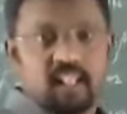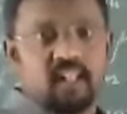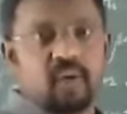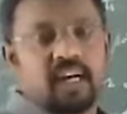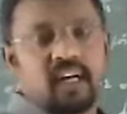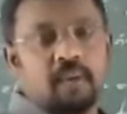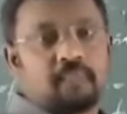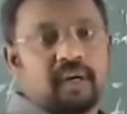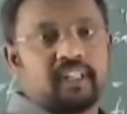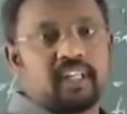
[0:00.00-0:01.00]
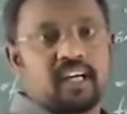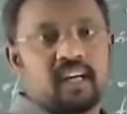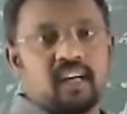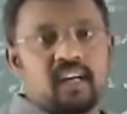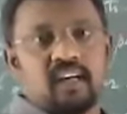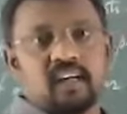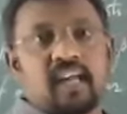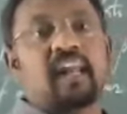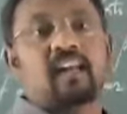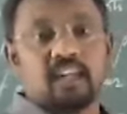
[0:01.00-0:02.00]
you can complete the
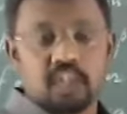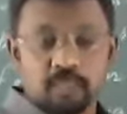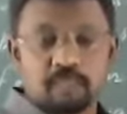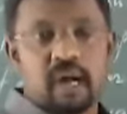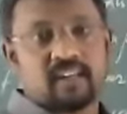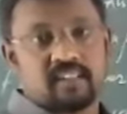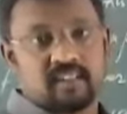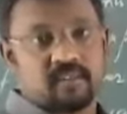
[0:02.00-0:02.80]
calculation part.